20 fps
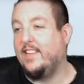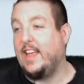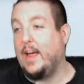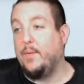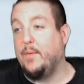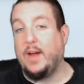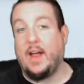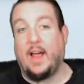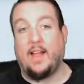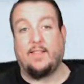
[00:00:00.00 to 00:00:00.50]
Hey,
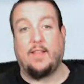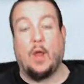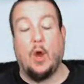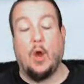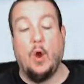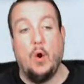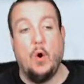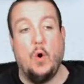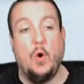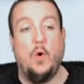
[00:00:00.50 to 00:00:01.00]
we got
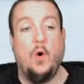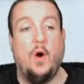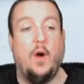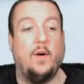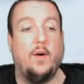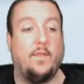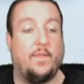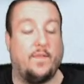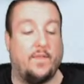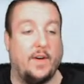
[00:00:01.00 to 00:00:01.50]
two
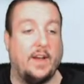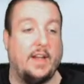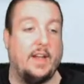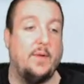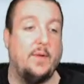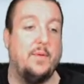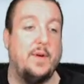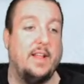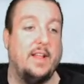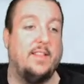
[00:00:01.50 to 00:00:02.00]

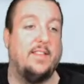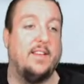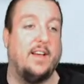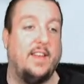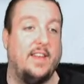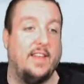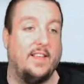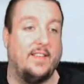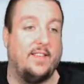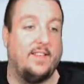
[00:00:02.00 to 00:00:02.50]
freaking wins
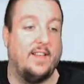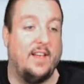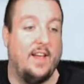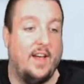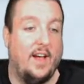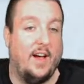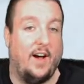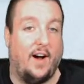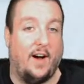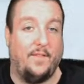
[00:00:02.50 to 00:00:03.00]
on this
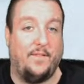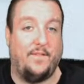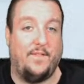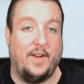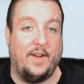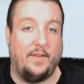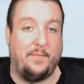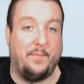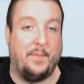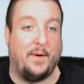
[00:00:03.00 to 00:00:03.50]
on
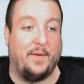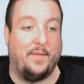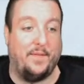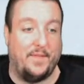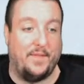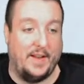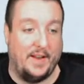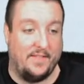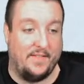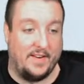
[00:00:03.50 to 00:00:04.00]
Fishbowl
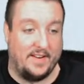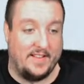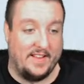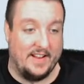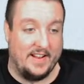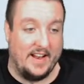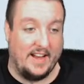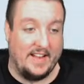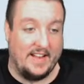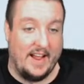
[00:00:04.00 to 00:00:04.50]
Fever
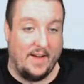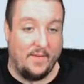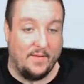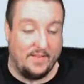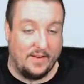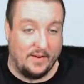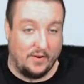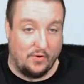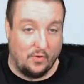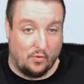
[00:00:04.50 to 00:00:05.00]
tonight. That
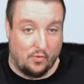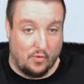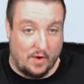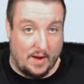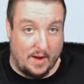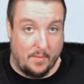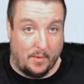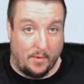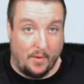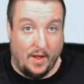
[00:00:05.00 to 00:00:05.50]
was
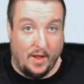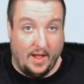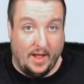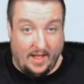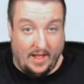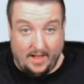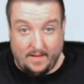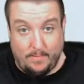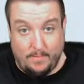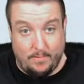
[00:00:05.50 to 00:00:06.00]
incredible.
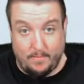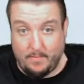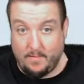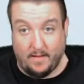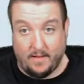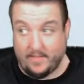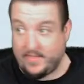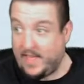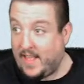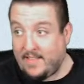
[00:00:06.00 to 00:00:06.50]

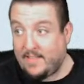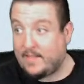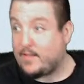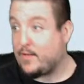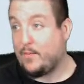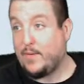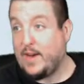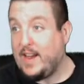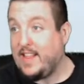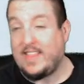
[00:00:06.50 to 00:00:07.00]
That's
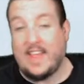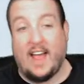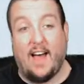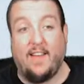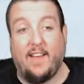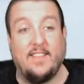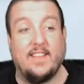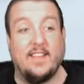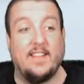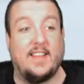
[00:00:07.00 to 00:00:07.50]

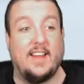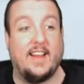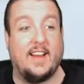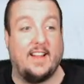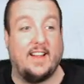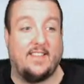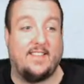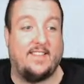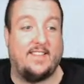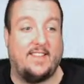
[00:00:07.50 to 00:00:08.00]
3,000
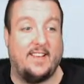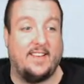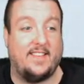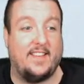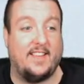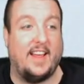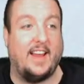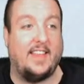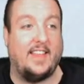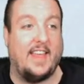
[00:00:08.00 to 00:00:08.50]
tickets just
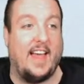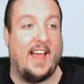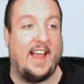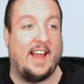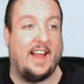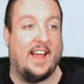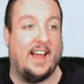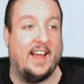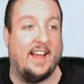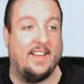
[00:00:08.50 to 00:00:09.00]
like
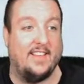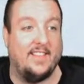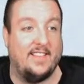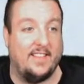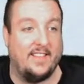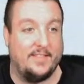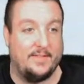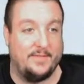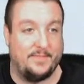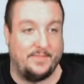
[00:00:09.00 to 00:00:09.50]
that, guys.
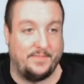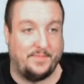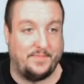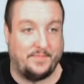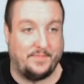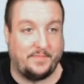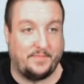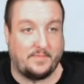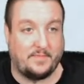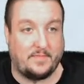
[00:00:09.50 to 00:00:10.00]

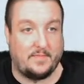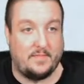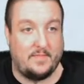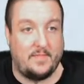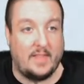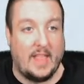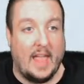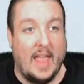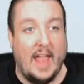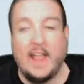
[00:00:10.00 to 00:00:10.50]

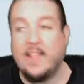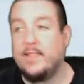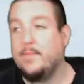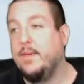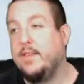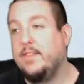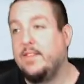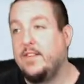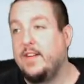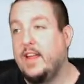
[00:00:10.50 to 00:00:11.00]
Hey, it's
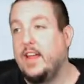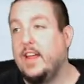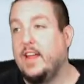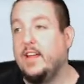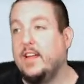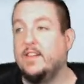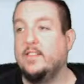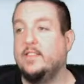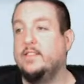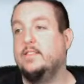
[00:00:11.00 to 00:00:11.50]
Mr. D.
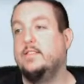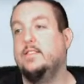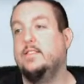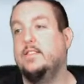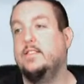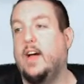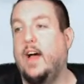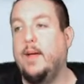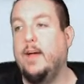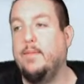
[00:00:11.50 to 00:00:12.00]

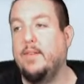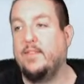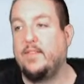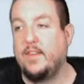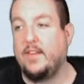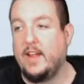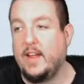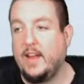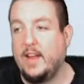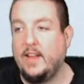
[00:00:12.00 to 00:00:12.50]
Hi, Mr.
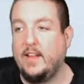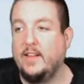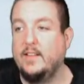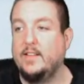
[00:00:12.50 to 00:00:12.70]
D.